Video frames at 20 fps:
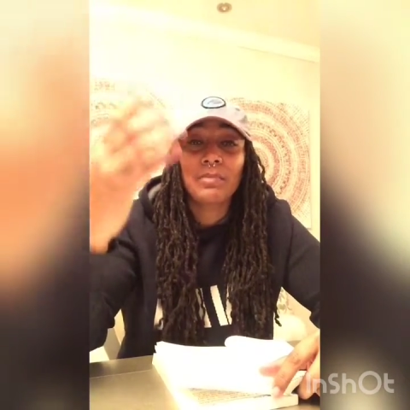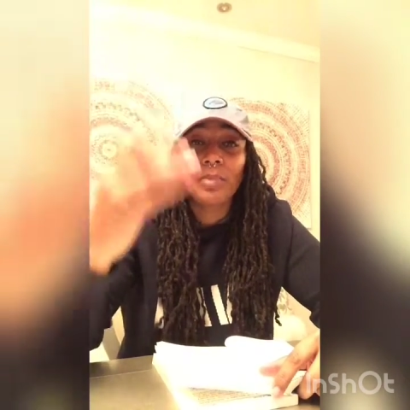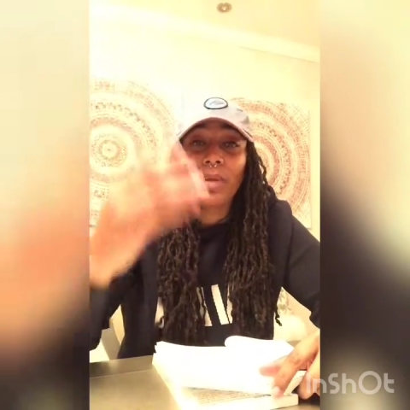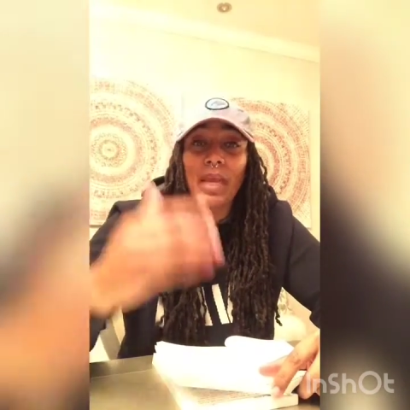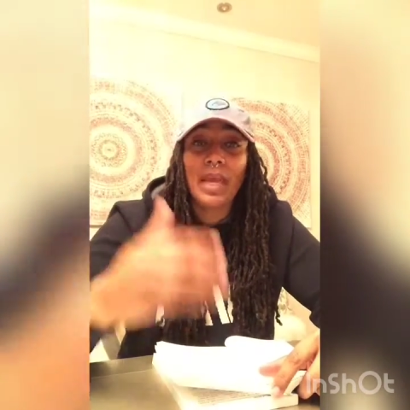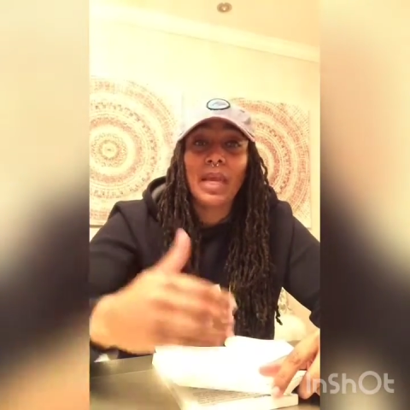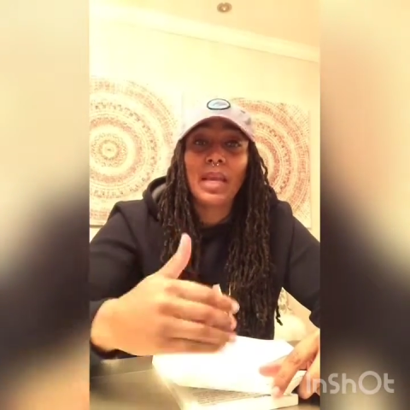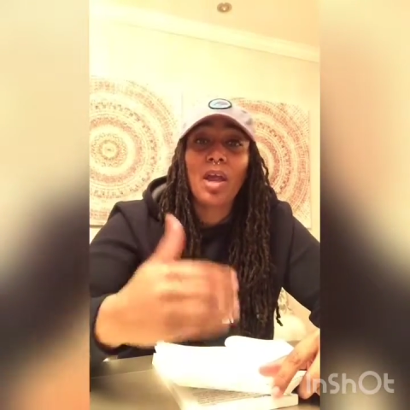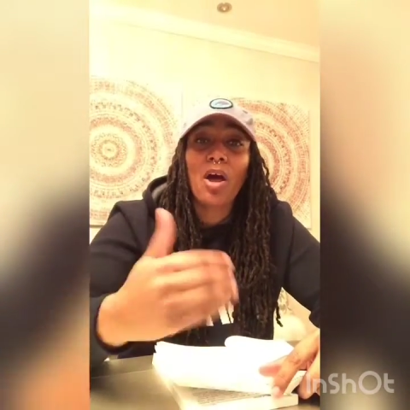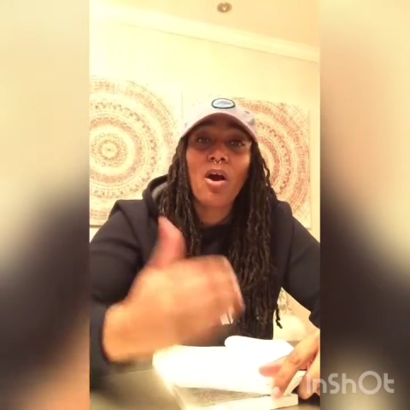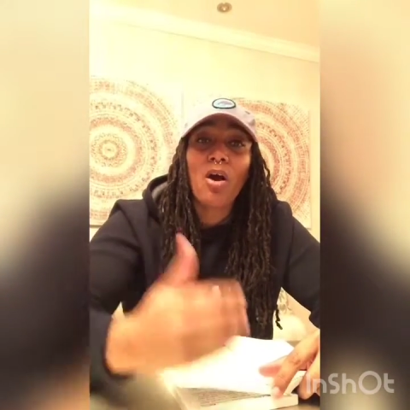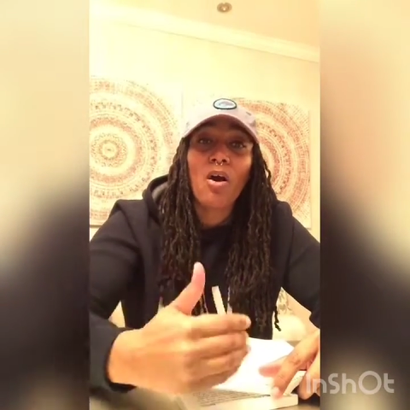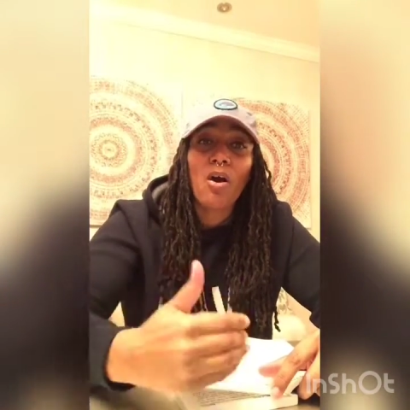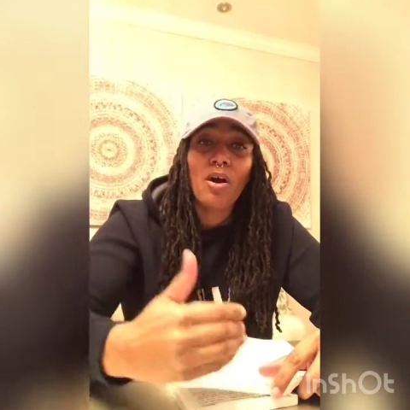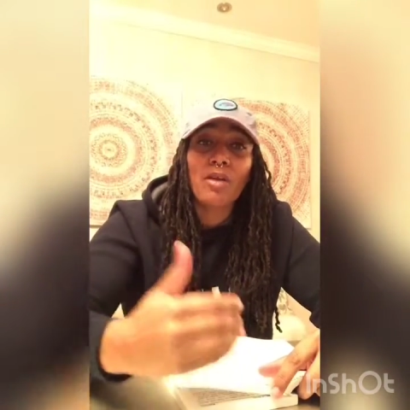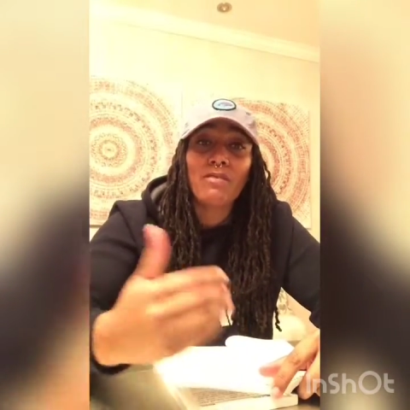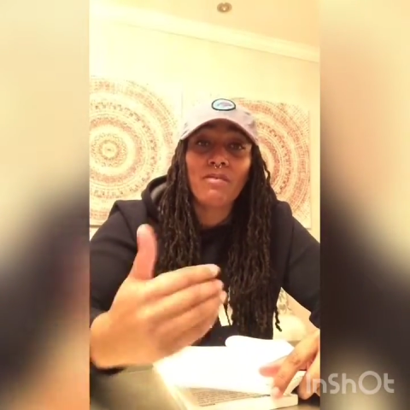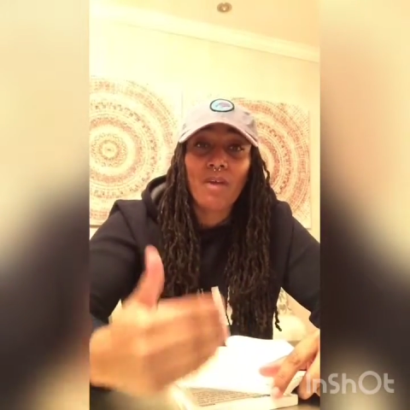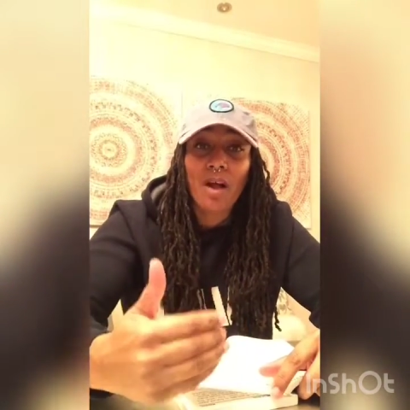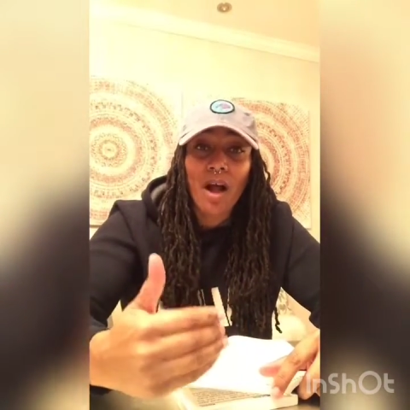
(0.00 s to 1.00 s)
being
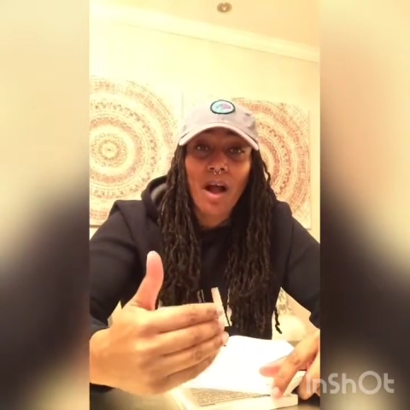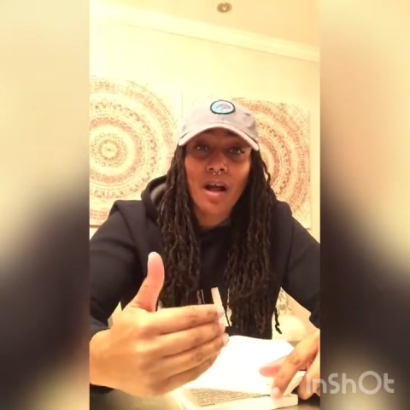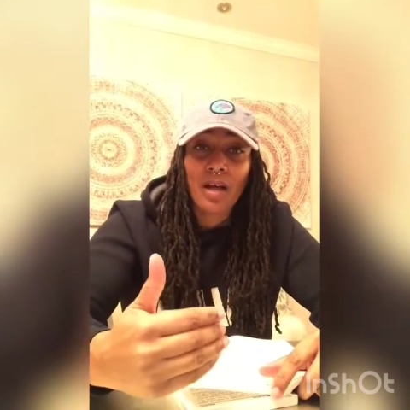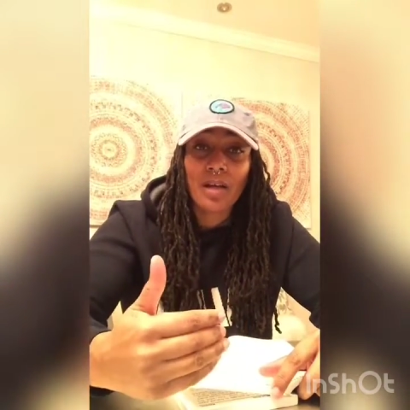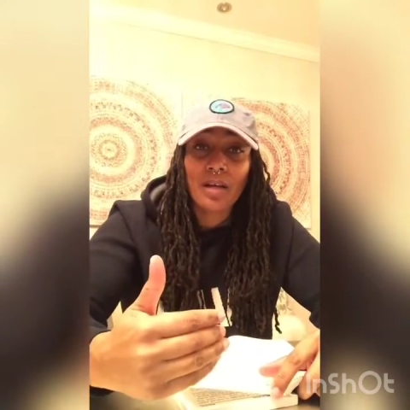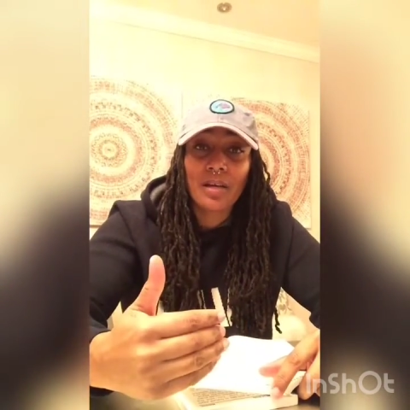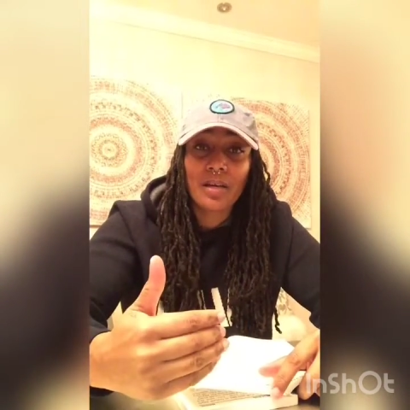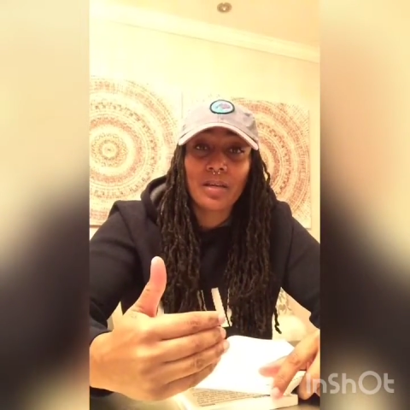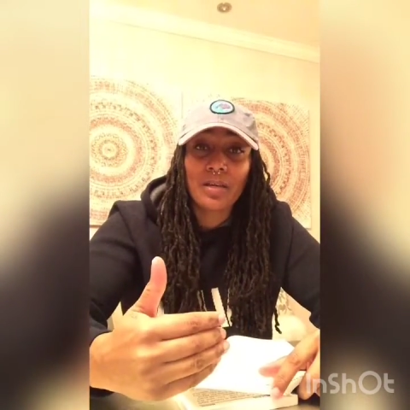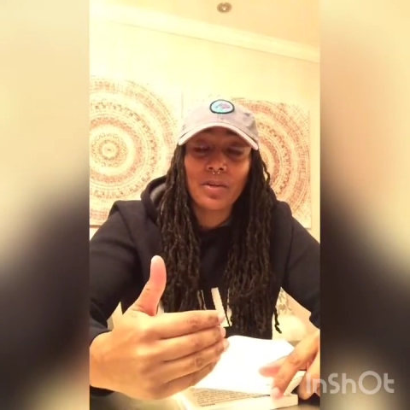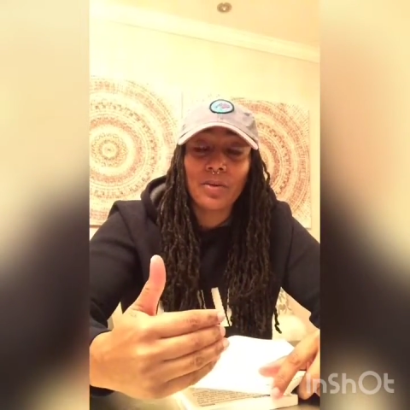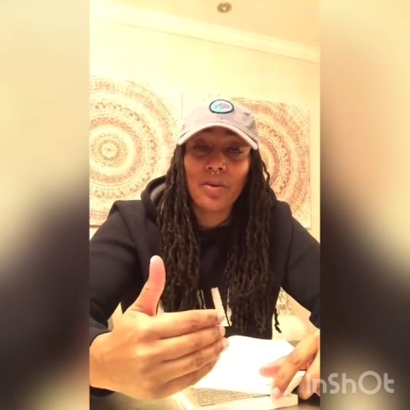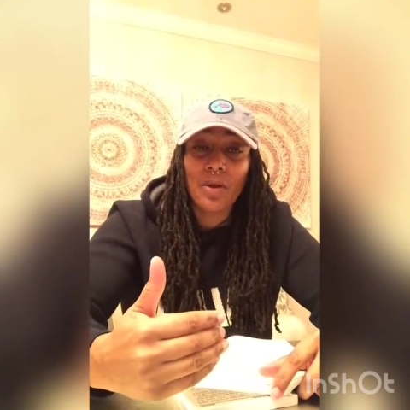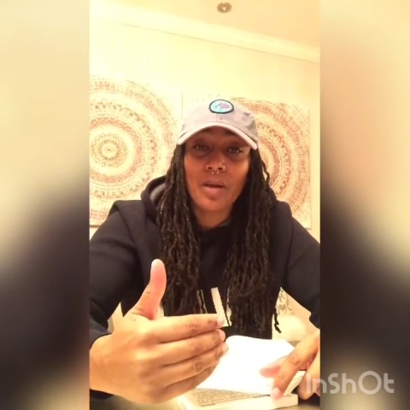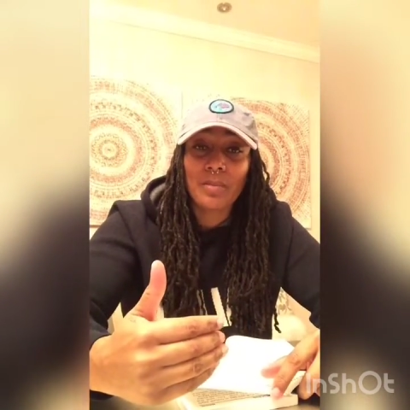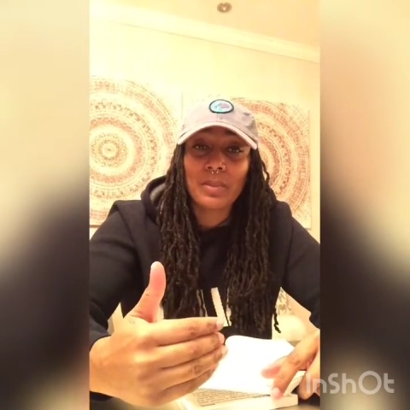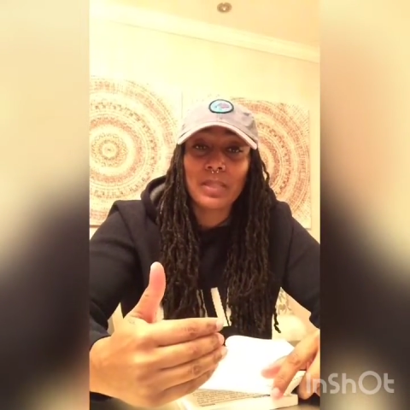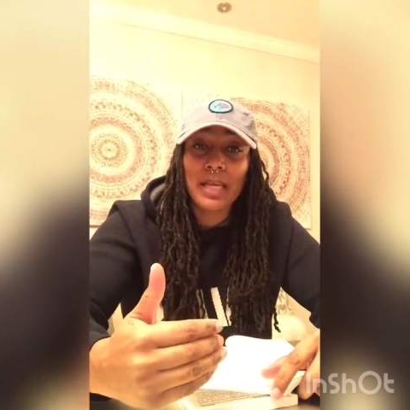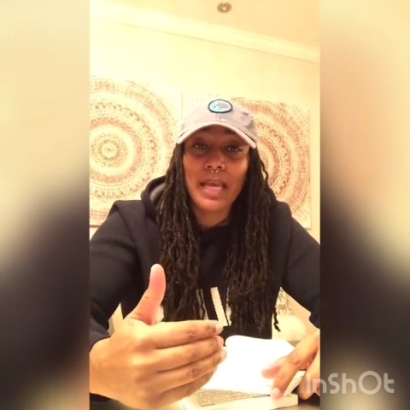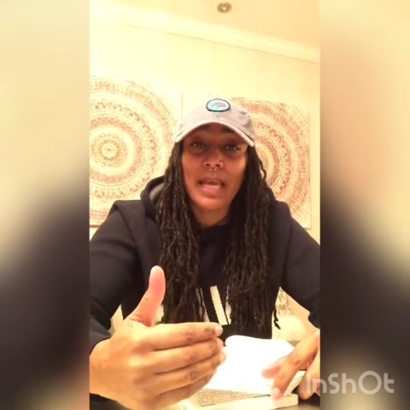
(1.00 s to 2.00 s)
hard rock. You know what
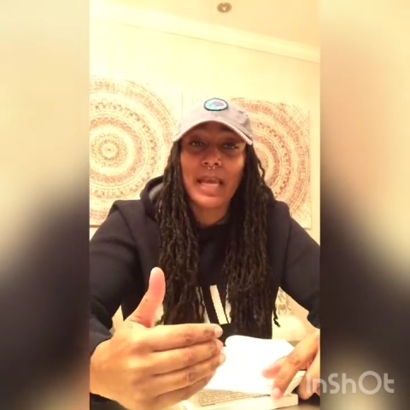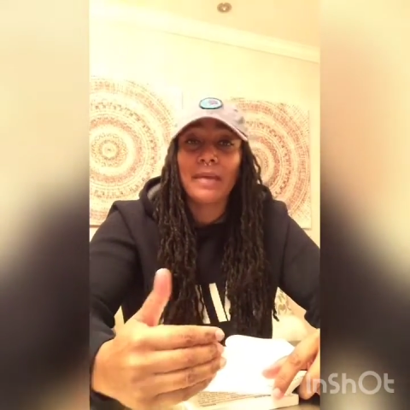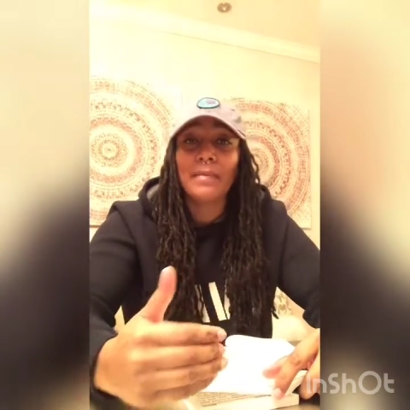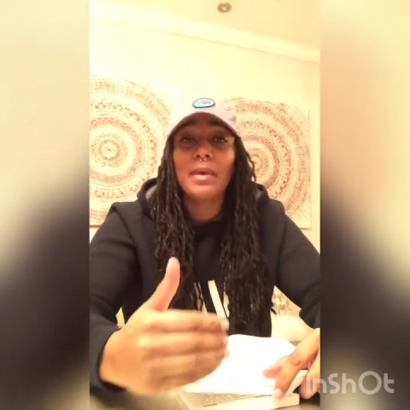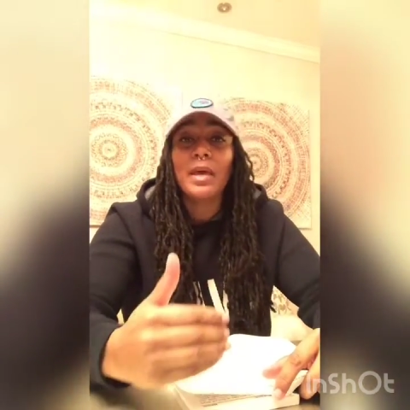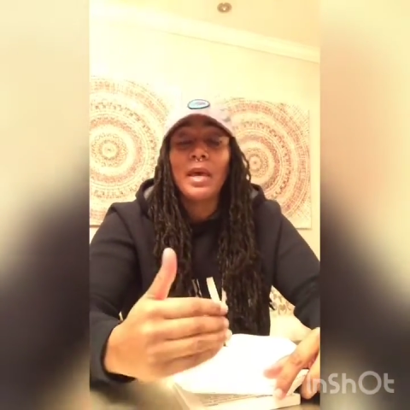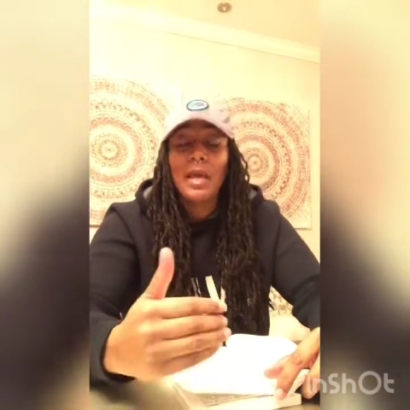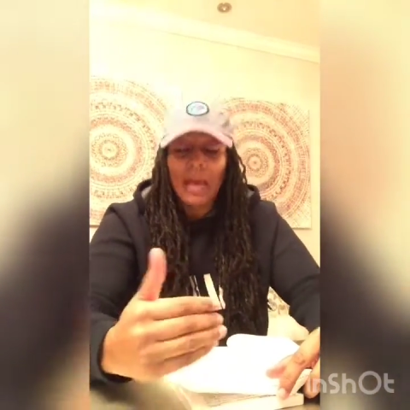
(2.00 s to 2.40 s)
I'm saying?